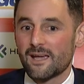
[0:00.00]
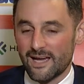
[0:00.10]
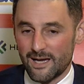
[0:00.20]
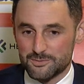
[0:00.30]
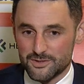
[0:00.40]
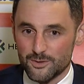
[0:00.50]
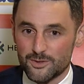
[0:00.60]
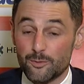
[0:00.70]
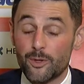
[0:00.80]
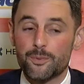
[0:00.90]

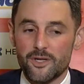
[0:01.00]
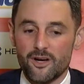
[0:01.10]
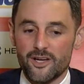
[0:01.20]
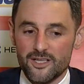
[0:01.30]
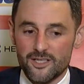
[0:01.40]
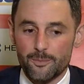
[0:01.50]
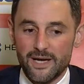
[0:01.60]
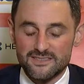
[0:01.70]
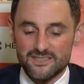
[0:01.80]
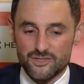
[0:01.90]
Absolutely. We put Ariel in a
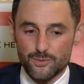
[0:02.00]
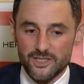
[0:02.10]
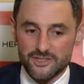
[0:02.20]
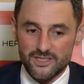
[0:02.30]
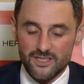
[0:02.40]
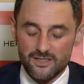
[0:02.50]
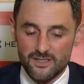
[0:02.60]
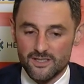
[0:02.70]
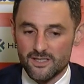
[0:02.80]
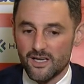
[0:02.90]
bad situation there.
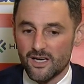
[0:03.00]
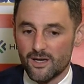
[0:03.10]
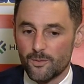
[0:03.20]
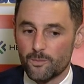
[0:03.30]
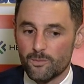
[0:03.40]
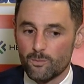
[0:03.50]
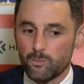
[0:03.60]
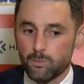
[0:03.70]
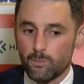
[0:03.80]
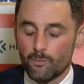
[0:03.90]
Um,
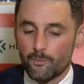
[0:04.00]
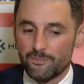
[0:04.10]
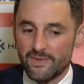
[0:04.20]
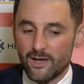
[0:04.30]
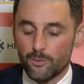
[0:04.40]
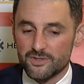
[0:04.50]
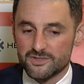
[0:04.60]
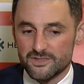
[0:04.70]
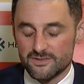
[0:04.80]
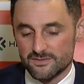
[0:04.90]
it
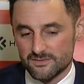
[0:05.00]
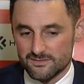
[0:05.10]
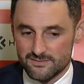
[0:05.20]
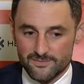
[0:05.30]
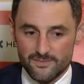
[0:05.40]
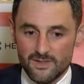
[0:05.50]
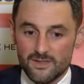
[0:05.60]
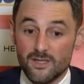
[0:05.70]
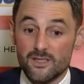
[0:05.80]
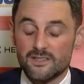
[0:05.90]
was
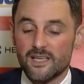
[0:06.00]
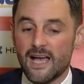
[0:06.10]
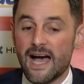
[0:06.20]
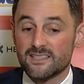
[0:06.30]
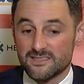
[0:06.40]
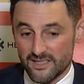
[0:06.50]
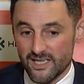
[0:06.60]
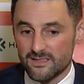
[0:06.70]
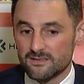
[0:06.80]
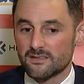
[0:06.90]
the, the guys,
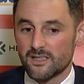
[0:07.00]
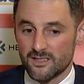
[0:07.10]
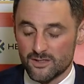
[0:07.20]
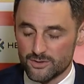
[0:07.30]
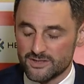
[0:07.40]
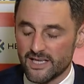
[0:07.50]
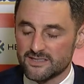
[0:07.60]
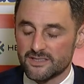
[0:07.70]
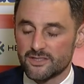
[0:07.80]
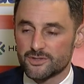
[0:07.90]
again, it goes to
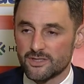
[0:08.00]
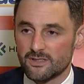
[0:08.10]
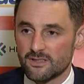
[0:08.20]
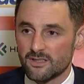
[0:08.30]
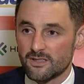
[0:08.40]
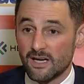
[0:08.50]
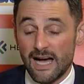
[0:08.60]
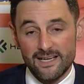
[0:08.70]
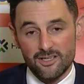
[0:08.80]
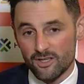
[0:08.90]
execution.
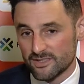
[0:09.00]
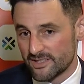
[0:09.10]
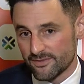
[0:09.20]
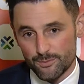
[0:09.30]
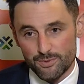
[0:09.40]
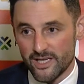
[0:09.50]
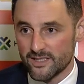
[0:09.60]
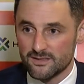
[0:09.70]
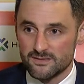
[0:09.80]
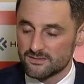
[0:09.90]
I called a different
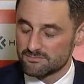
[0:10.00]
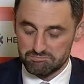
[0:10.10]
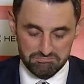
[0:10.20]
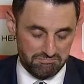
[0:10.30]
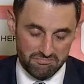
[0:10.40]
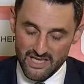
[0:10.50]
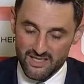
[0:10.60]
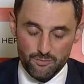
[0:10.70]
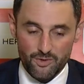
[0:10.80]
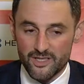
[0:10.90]
play. They
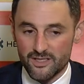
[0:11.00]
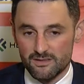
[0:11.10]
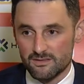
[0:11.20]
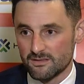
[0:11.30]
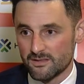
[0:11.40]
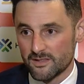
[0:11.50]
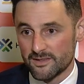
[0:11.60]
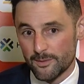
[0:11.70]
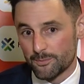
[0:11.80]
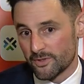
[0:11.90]
didn't run it.
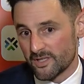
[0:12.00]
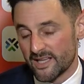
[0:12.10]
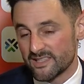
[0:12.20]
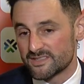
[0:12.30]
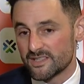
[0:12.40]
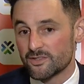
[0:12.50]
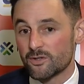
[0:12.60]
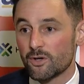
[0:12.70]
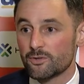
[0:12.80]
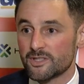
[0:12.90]
They put an
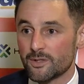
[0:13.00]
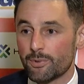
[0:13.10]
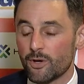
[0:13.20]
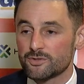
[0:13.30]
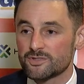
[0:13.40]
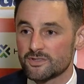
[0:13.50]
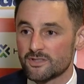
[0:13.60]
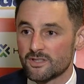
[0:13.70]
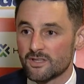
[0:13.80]
eighteen-year-old in the post